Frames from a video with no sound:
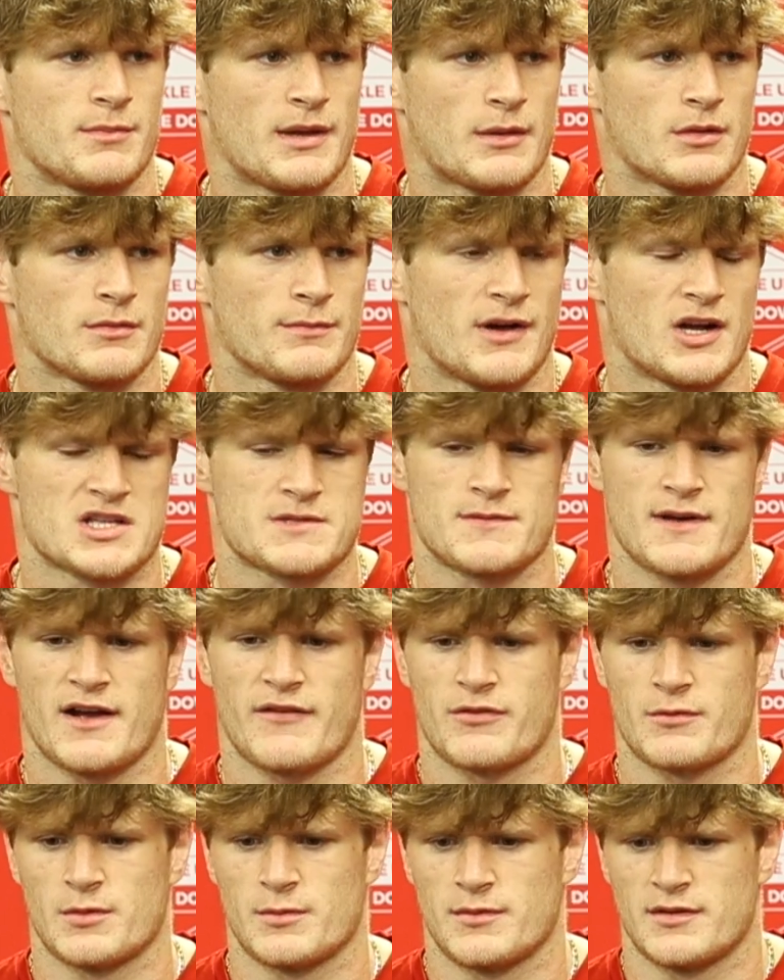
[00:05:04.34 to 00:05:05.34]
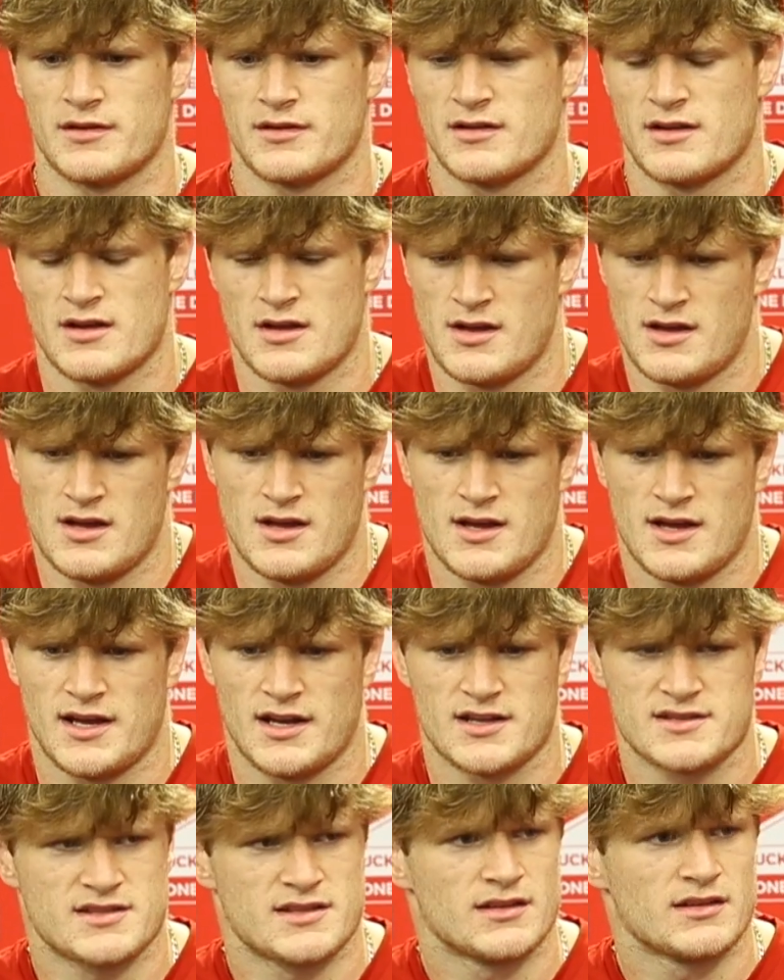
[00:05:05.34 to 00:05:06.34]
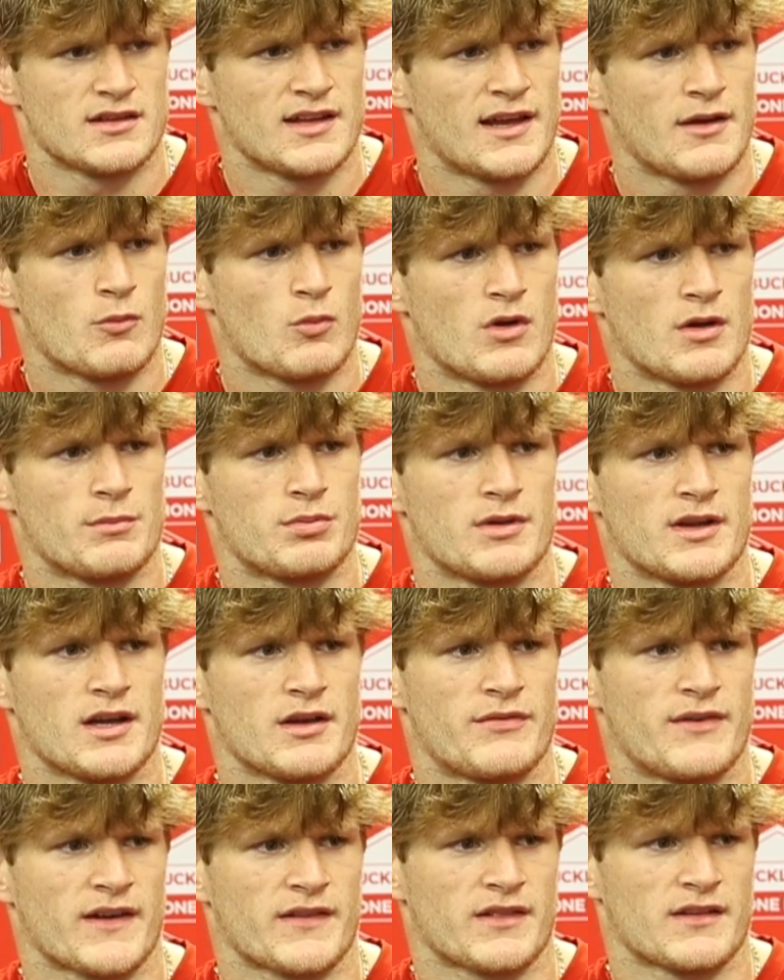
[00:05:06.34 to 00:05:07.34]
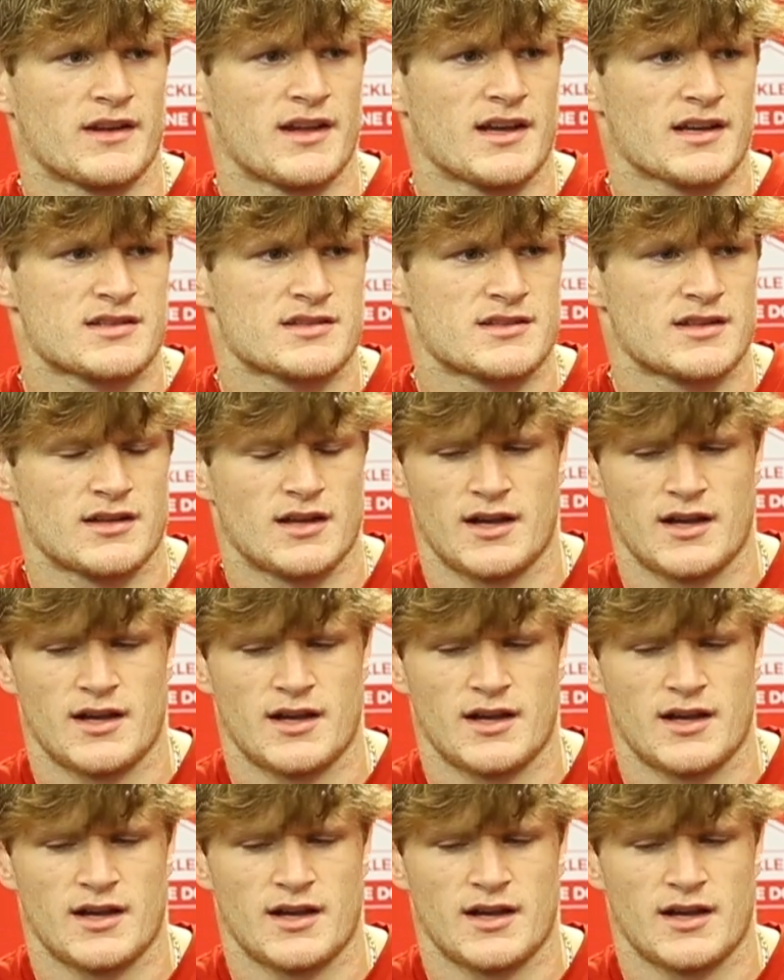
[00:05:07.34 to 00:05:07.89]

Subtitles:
be able to bounce back from them, and he doesn't let one play affect the next.